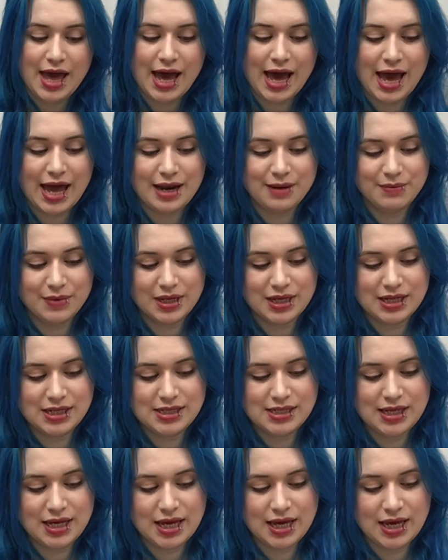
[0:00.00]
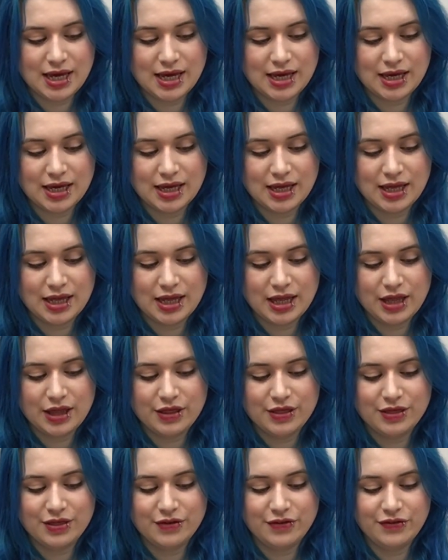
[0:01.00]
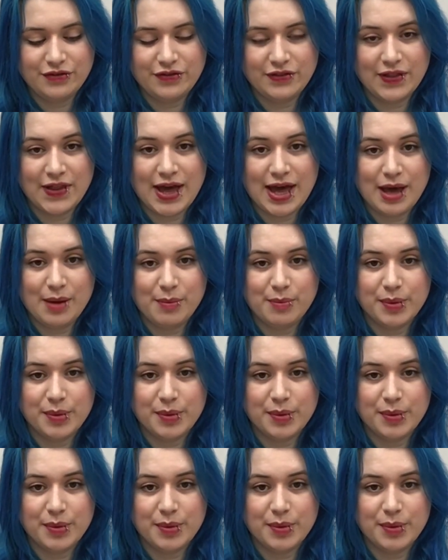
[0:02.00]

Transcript: and I'm going to take the flat